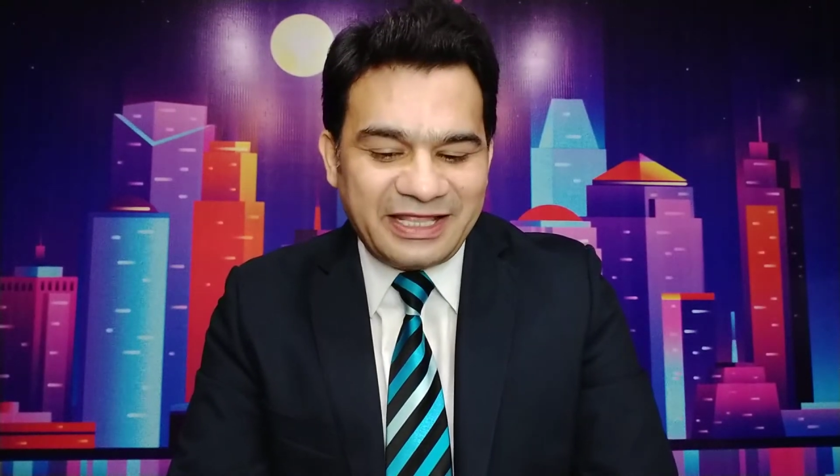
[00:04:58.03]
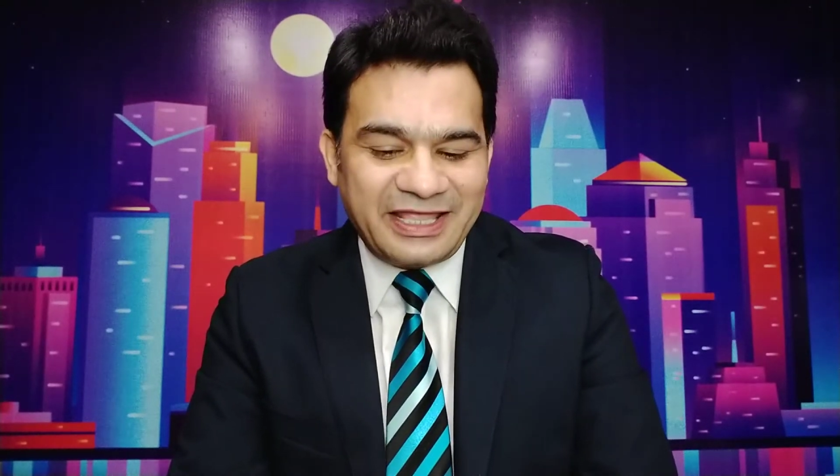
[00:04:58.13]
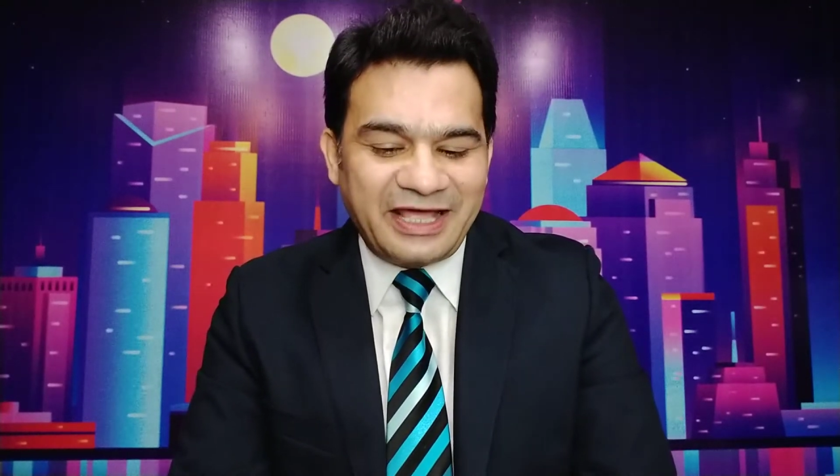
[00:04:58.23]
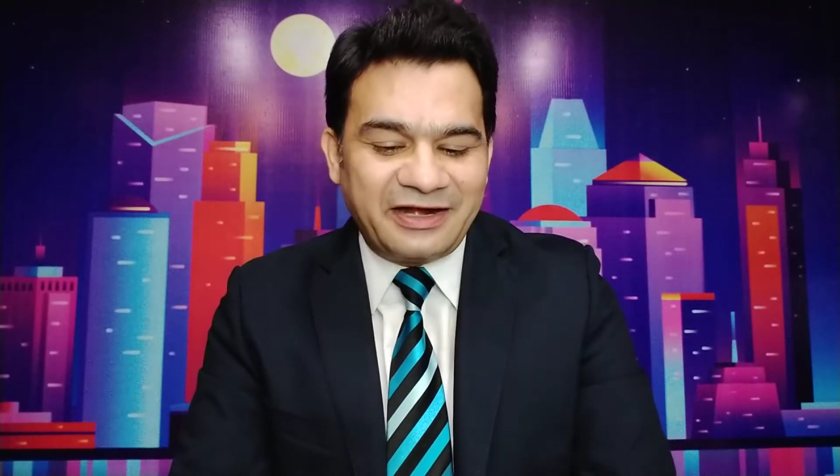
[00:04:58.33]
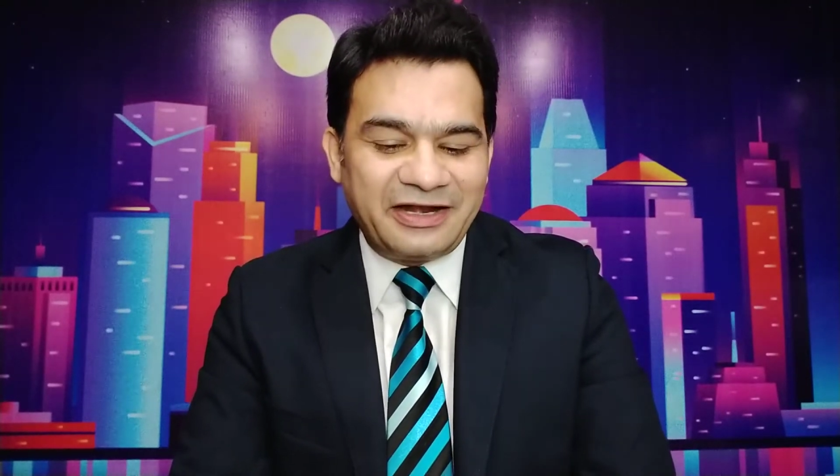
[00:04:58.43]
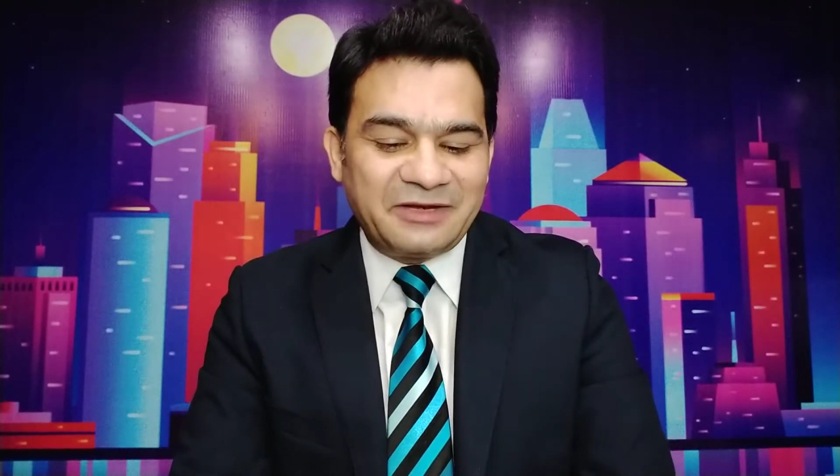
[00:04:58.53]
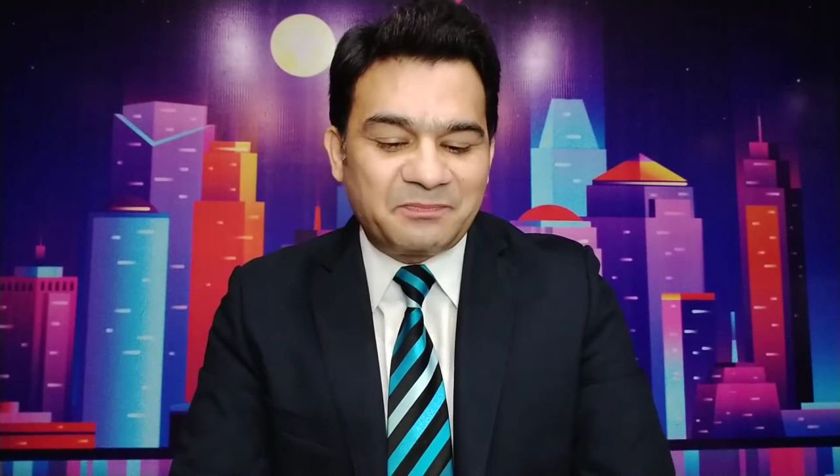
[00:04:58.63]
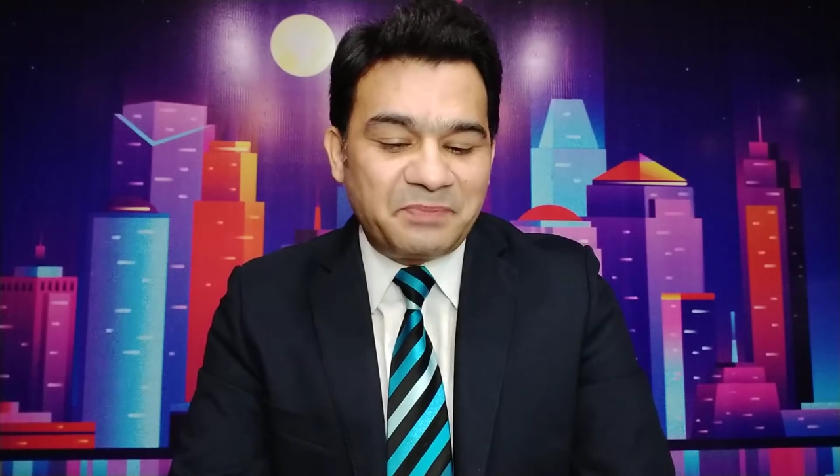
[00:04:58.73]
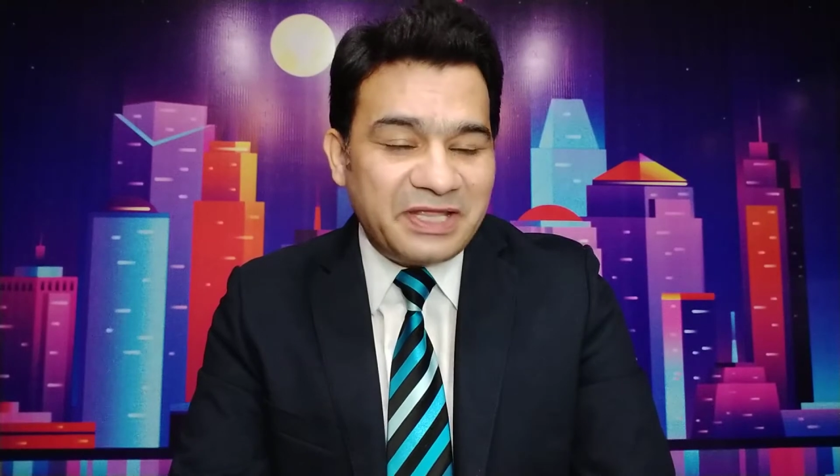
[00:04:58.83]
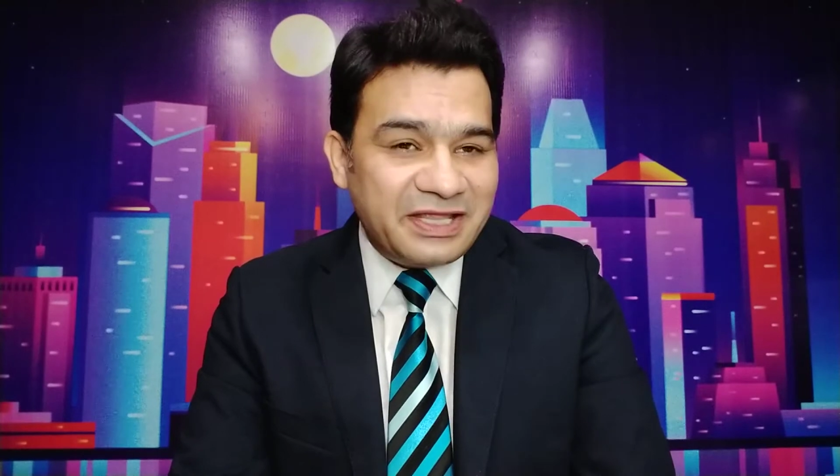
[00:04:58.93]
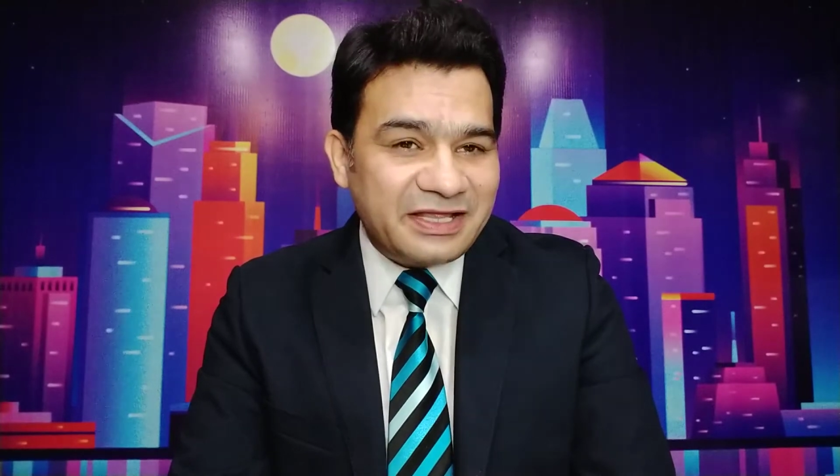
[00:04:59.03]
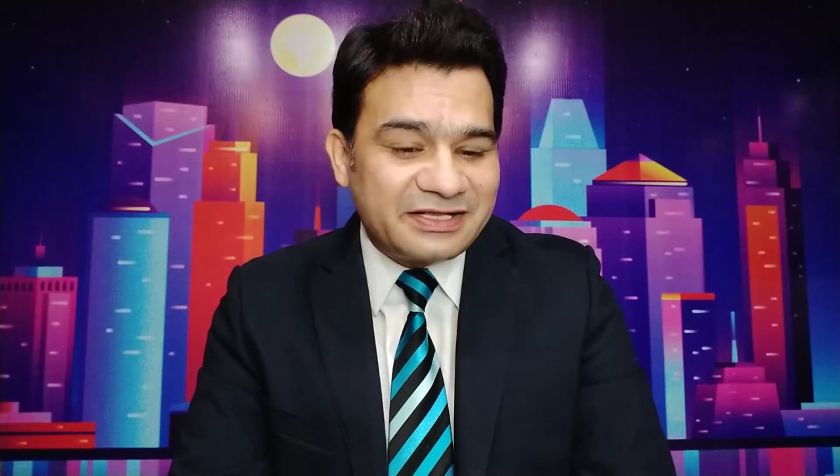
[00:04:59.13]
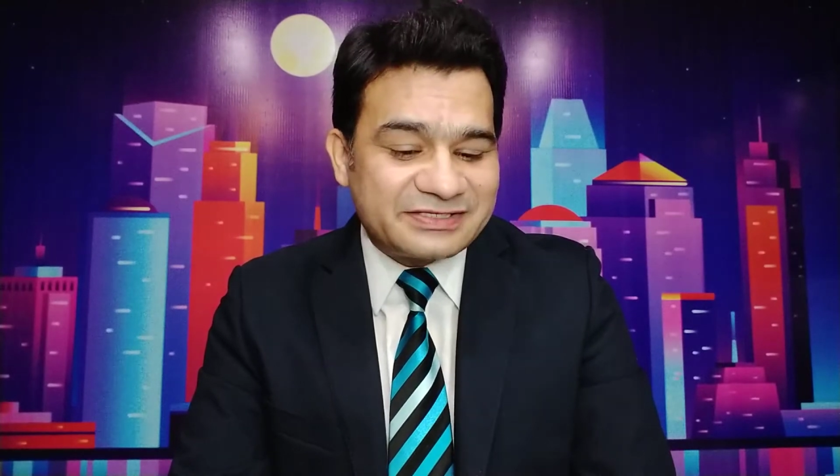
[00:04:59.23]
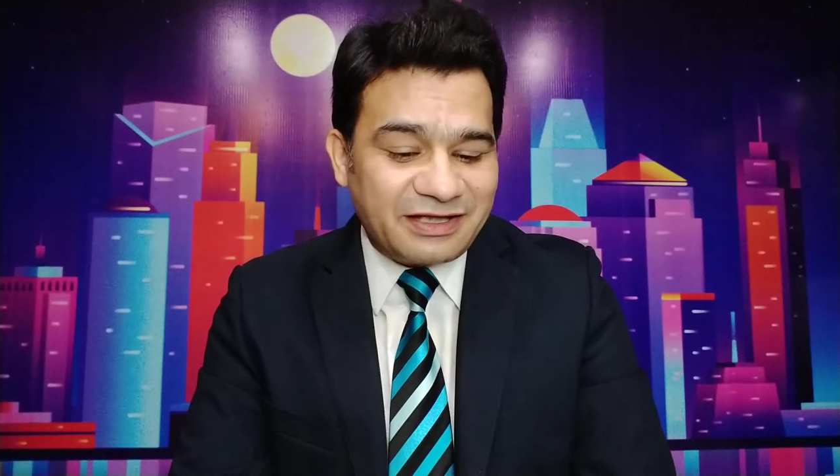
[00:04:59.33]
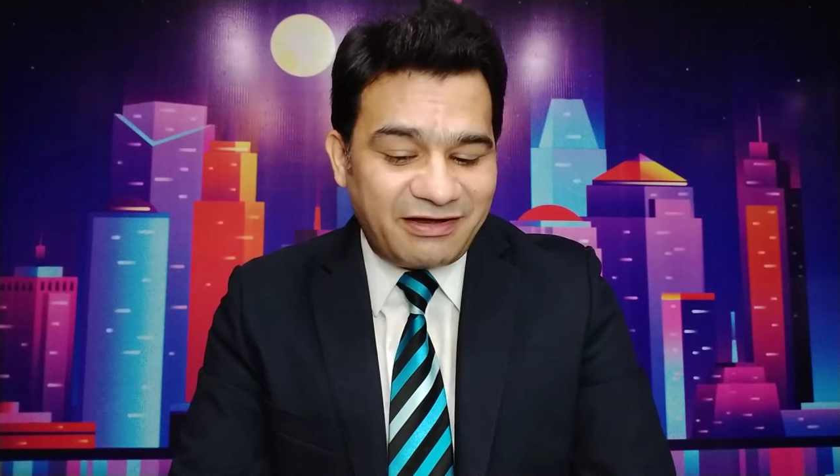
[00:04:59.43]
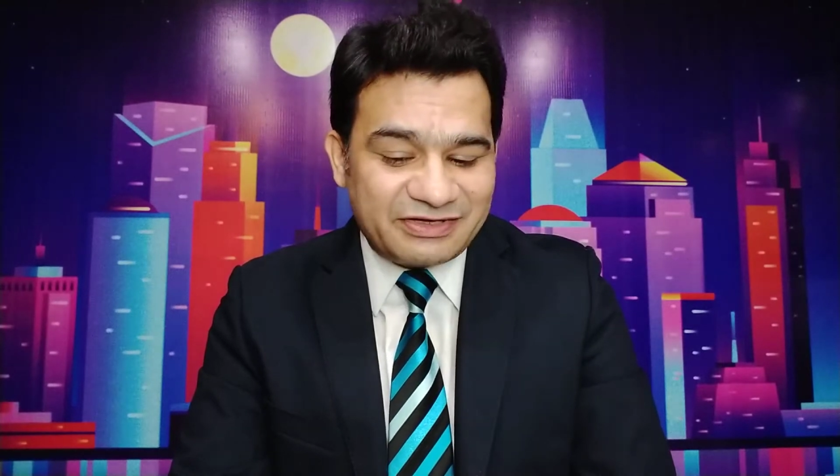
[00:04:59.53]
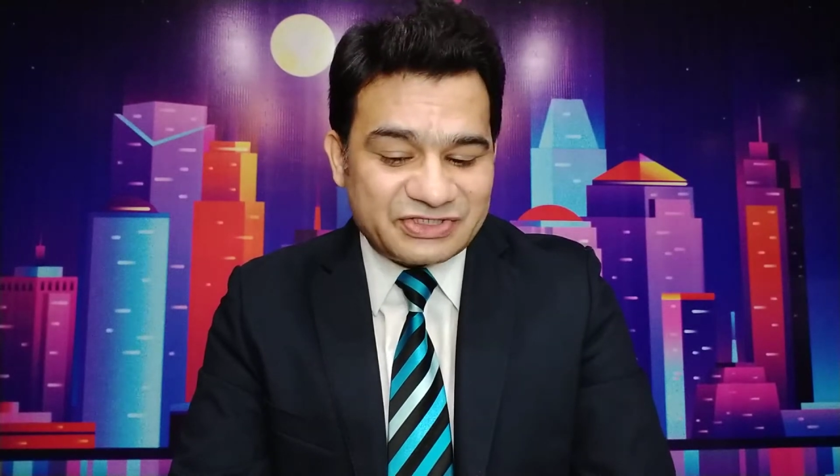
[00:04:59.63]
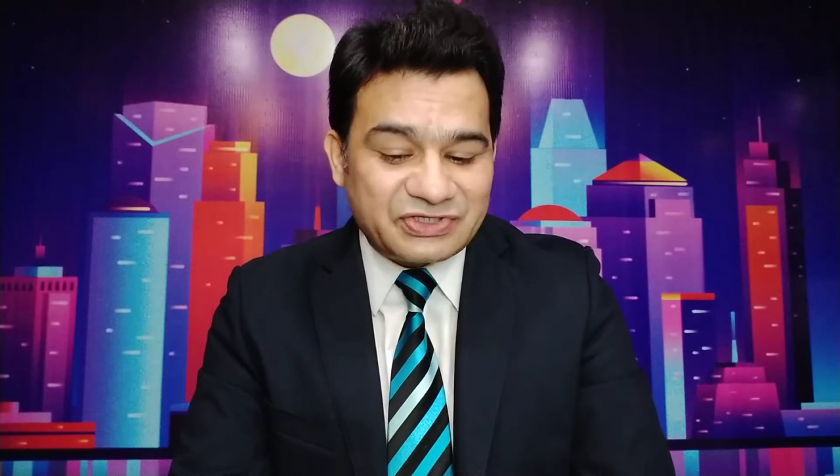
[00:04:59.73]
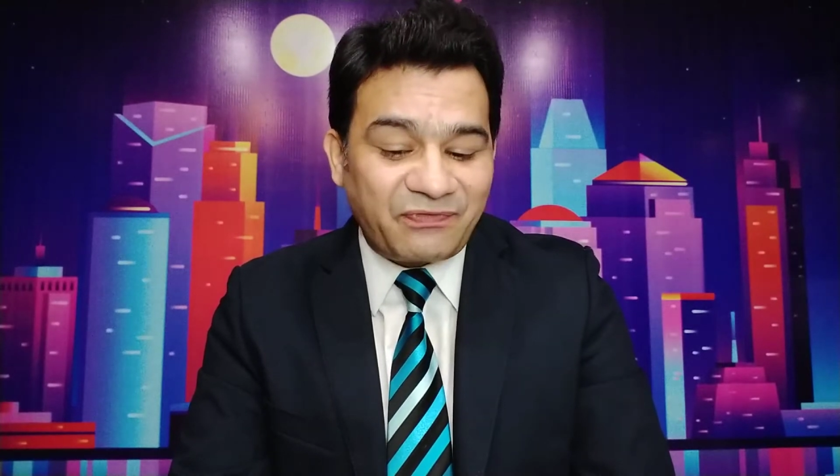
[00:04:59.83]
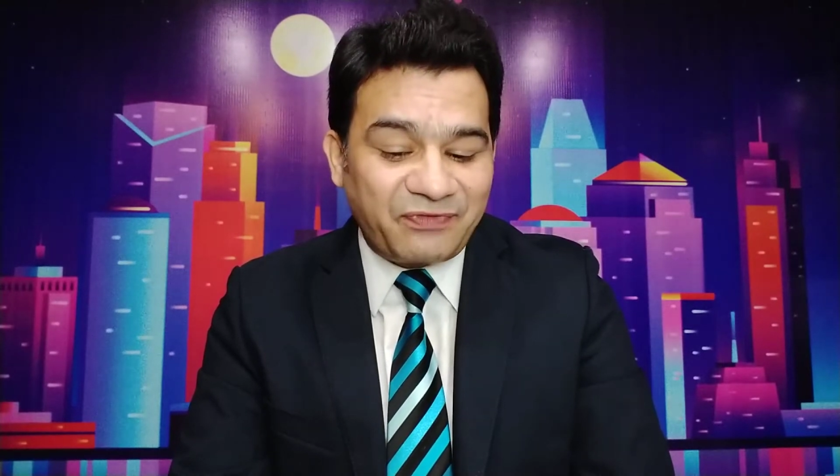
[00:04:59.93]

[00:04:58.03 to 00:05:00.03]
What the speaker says: candidate B is asked to